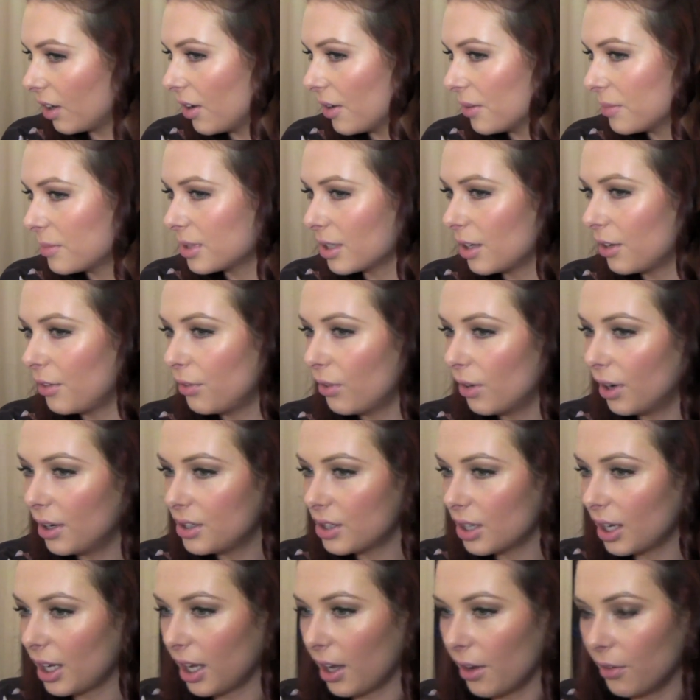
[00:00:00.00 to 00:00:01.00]
irons I find
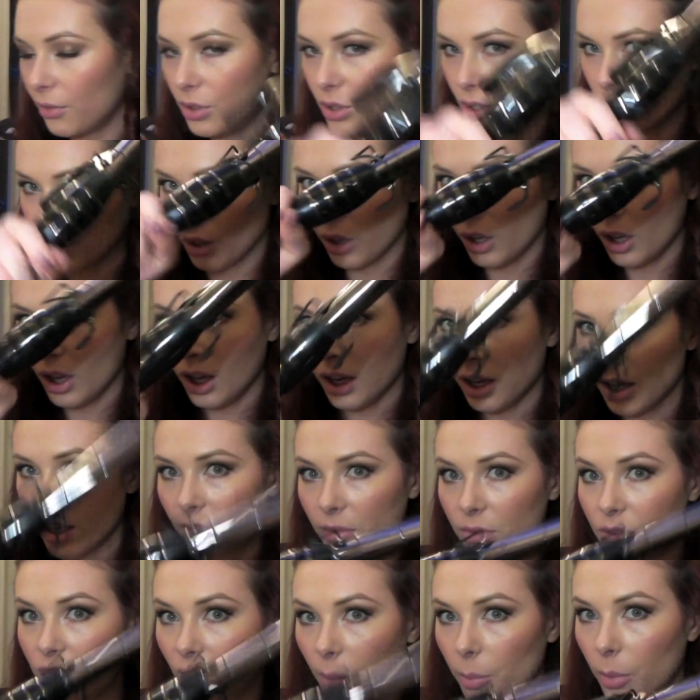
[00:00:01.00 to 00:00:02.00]
I have to kind
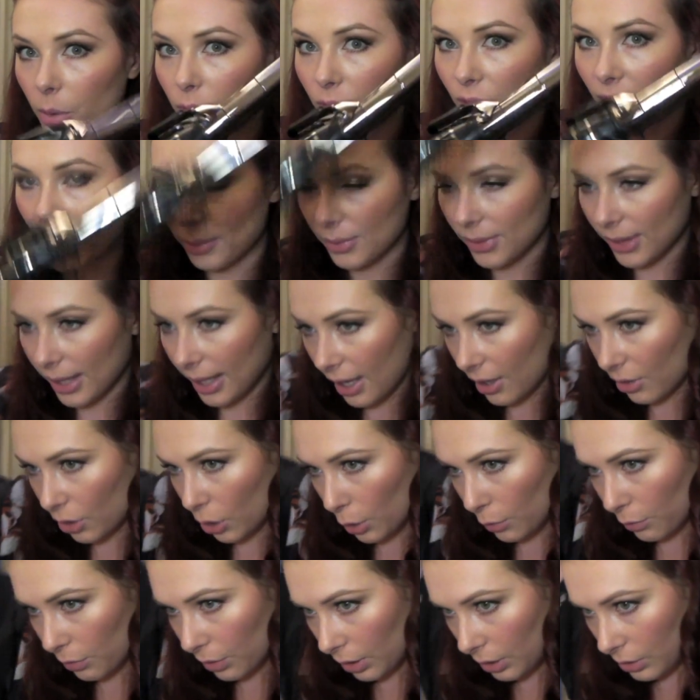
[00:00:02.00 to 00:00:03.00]
of double wrap the hair
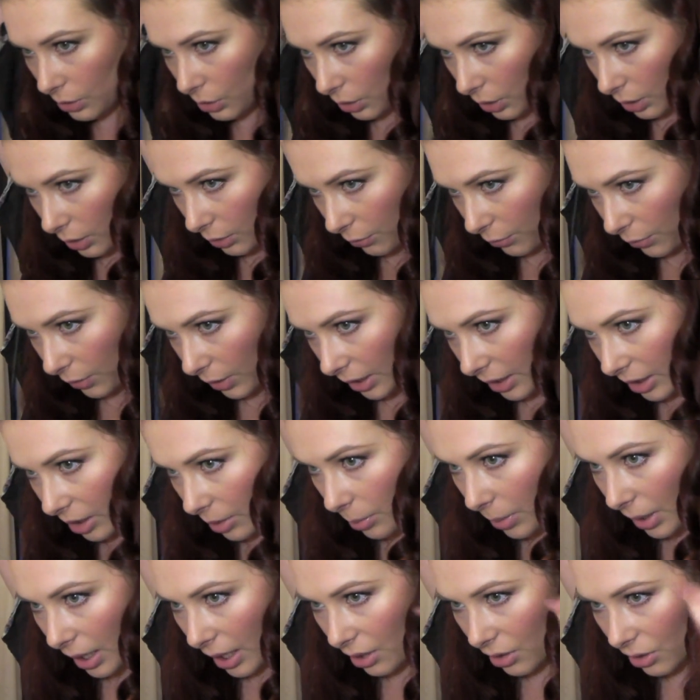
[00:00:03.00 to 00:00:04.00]
over so it could fit in the
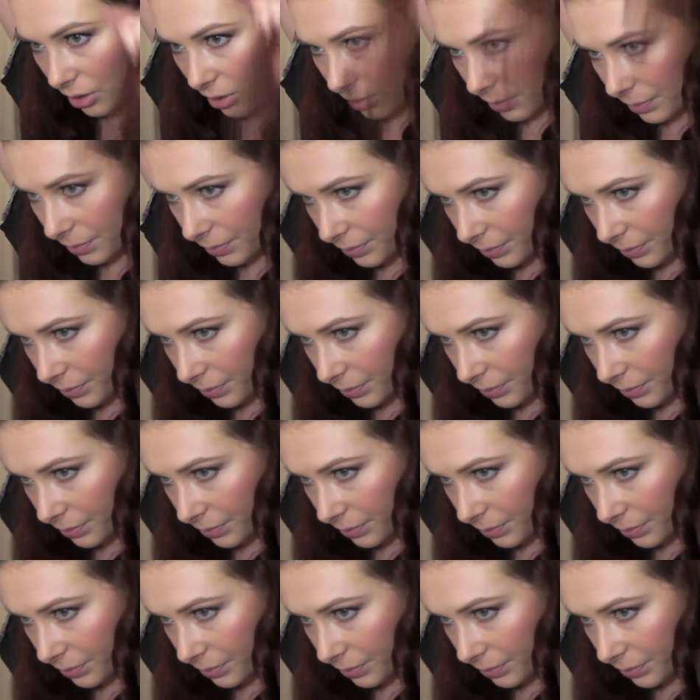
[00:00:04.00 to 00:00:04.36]
barrel.